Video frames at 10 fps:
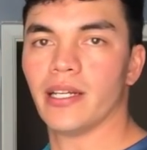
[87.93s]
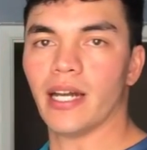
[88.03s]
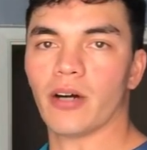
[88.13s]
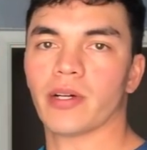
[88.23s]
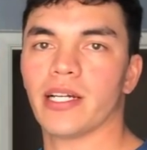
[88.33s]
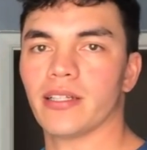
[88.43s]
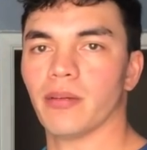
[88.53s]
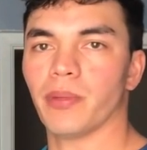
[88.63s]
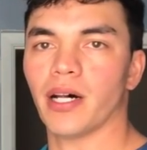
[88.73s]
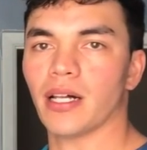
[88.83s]
now we're
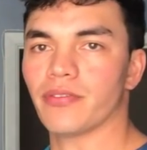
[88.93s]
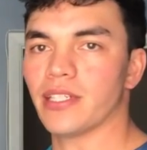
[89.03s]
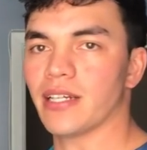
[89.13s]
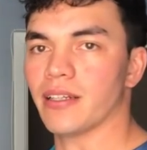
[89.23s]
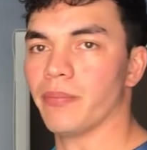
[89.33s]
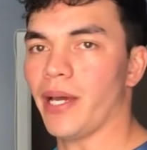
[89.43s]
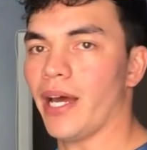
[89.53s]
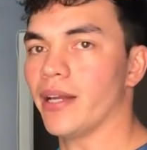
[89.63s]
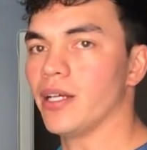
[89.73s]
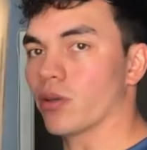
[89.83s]
hitting the ball off the end of the bat.